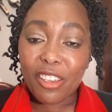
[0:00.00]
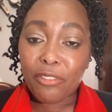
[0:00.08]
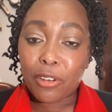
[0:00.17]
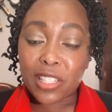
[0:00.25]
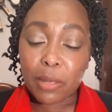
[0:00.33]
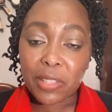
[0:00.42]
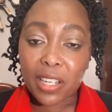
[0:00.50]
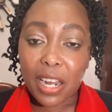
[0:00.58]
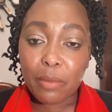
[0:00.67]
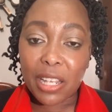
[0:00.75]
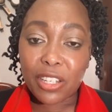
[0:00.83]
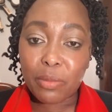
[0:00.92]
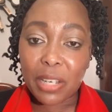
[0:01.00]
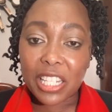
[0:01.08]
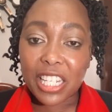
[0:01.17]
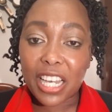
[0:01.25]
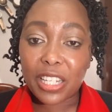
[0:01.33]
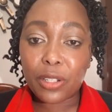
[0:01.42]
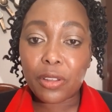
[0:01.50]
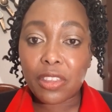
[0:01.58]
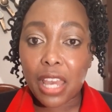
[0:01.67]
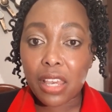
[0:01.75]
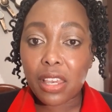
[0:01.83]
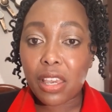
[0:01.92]
you for subscribing to my channel.
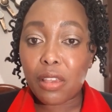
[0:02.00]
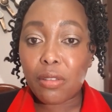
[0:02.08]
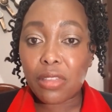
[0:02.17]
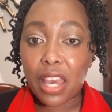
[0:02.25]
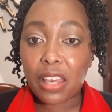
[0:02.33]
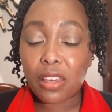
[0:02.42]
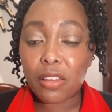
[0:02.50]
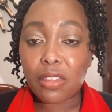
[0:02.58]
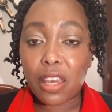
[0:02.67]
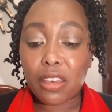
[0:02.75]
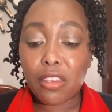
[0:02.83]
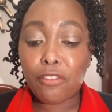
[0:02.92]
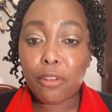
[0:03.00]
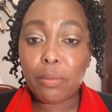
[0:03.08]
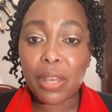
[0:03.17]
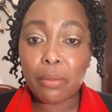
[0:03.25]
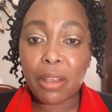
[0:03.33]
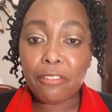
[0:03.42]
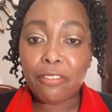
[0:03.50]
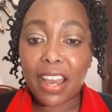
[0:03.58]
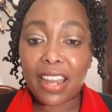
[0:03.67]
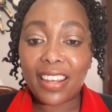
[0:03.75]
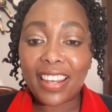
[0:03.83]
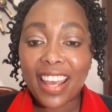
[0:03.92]
Thank you, thank you, thank you for being my
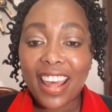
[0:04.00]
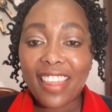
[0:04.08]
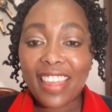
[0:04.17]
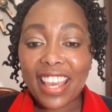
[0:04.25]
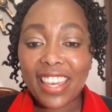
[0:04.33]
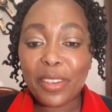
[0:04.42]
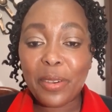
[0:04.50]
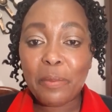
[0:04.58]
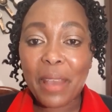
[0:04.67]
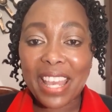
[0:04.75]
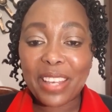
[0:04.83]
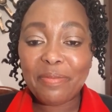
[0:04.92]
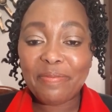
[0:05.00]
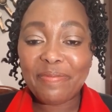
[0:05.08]
fan. Thank you. Bye.